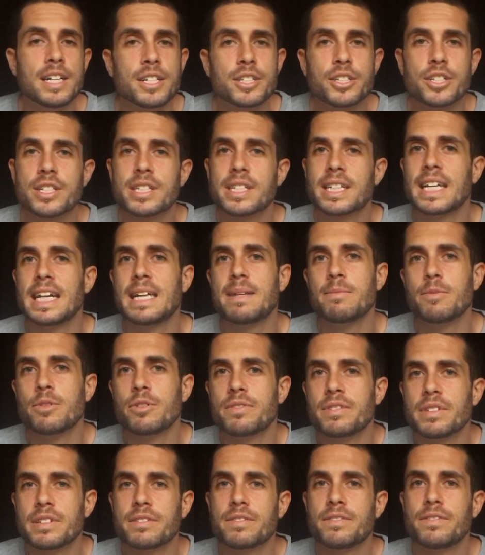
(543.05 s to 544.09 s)
Just keep
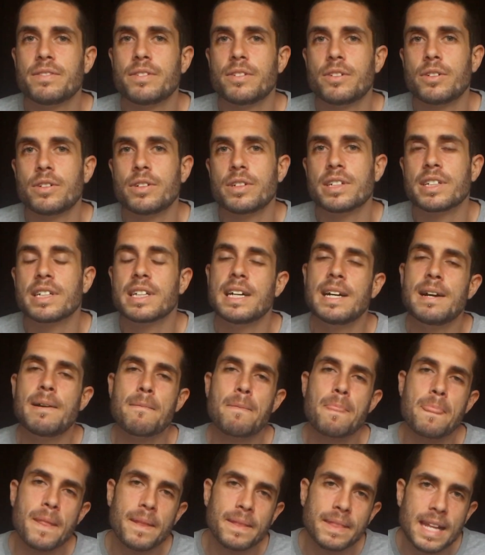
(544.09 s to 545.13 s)
moving forward.
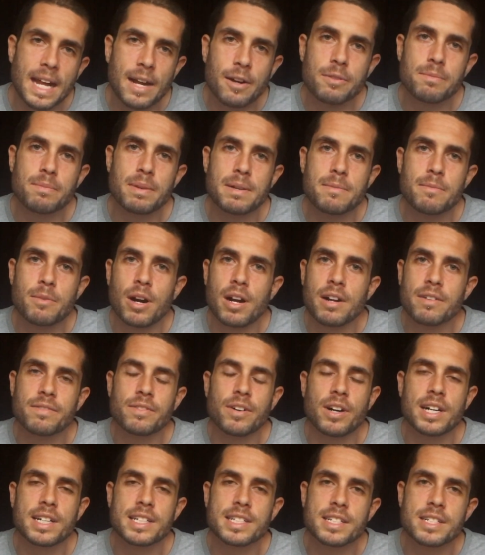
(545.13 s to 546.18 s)
And that would be my
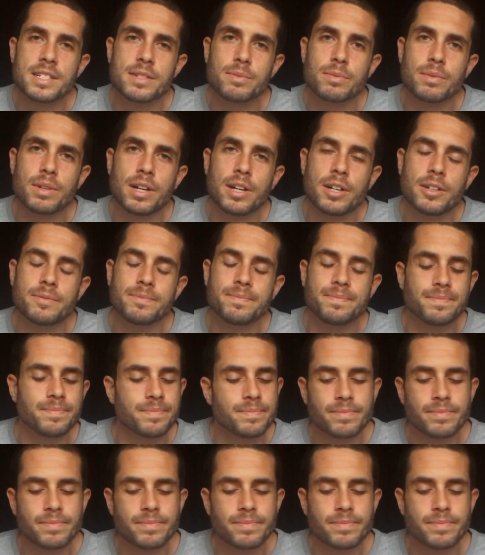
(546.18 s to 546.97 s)
advice as well.